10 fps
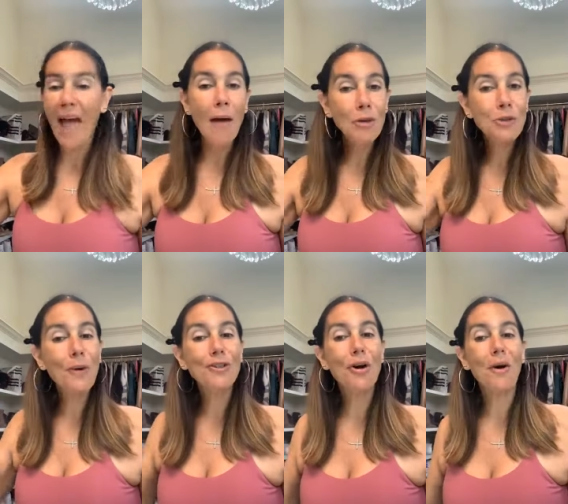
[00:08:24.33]
And we're
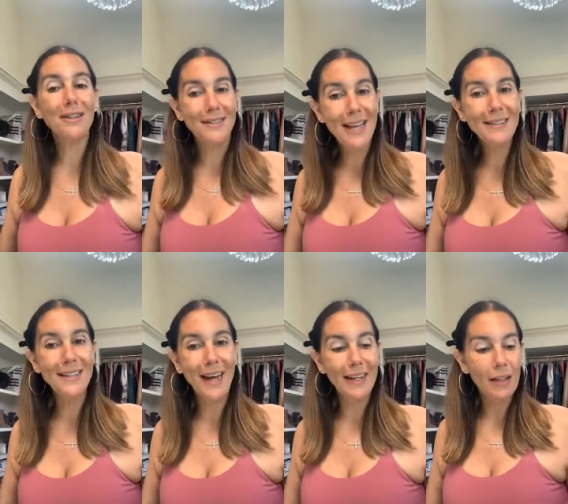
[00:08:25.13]
supposed to go on a date
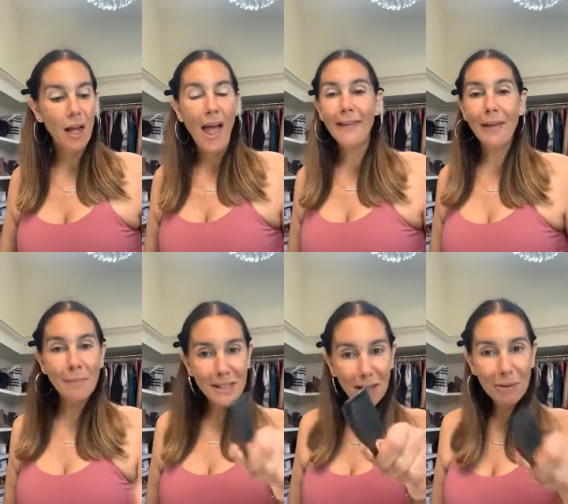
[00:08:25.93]
tonight. And let
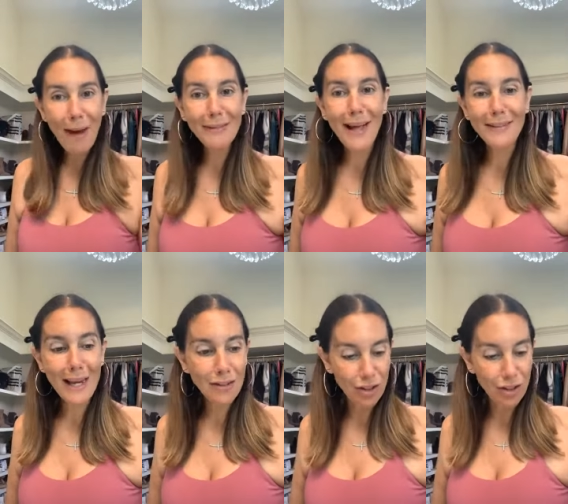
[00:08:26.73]
me tell you about that date,